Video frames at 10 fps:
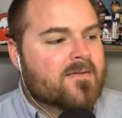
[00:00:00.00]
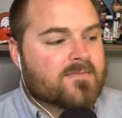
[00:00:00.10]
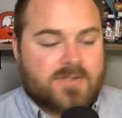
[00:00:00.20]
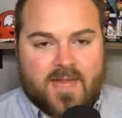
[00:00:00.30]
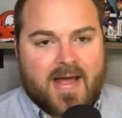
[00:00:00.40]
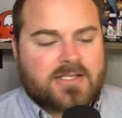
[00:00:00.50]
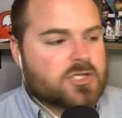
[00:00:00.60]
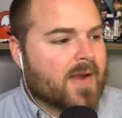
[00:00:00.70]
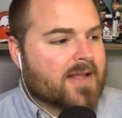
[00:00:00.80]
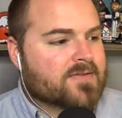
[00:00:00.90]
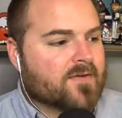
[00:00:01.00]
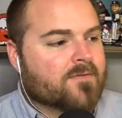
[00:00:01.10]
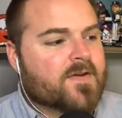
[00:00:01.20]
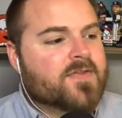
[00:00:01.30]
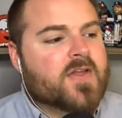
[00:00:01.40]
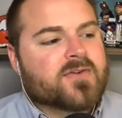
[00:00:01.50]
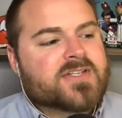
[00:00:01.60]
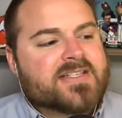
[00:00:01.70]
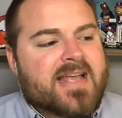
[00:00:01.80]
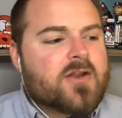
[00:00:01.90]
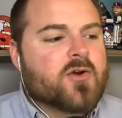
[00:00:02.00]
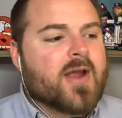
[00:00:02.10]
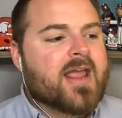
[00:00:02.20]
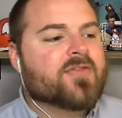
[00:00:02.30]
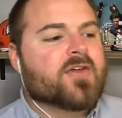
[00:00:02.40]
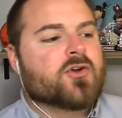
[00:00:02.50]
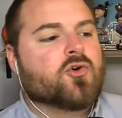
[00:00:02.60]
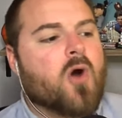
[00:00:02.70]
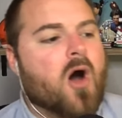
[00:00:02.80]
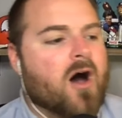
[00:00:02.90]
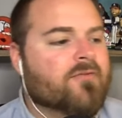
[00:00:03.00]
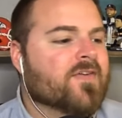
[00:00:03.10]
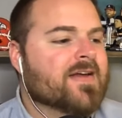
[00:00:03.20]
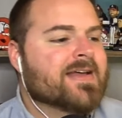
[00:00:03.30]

So that's a transfer. Fifth year senior Ethan Groff,